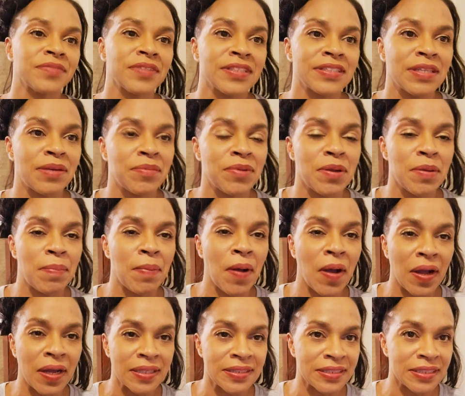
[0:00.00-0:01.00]
is I'm gonna
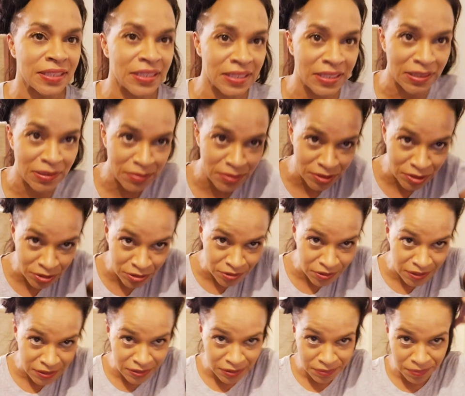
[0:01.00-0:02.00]
pause it and I'm gonna do the
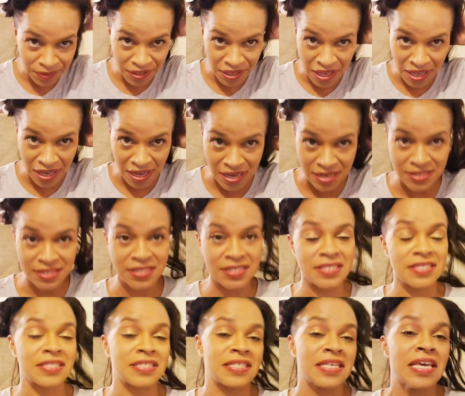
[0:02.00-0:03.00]
rest of my head
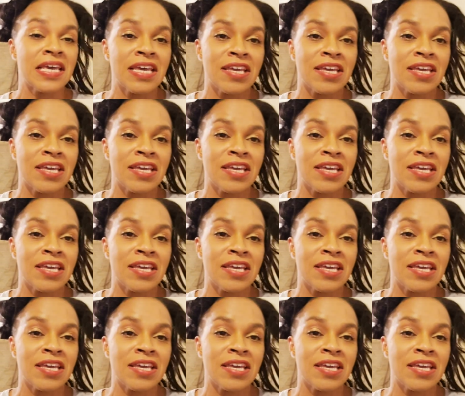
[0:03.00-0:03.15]
since